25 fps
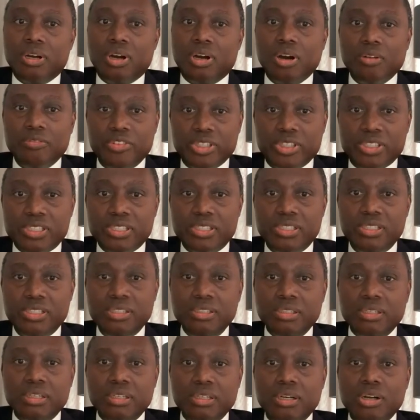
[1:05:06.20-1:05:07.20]
Obviously,
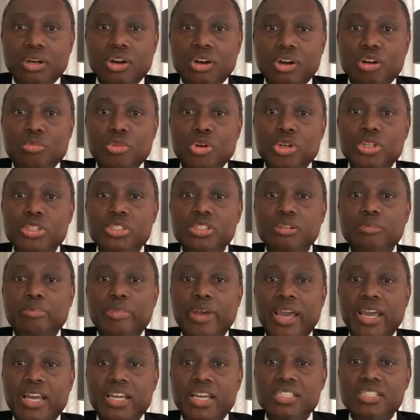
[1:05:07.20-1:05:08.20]
commercial
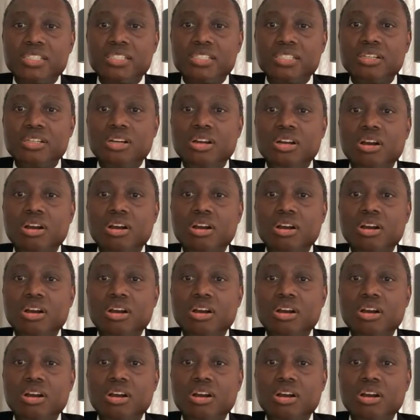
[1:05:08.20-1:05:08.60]
banks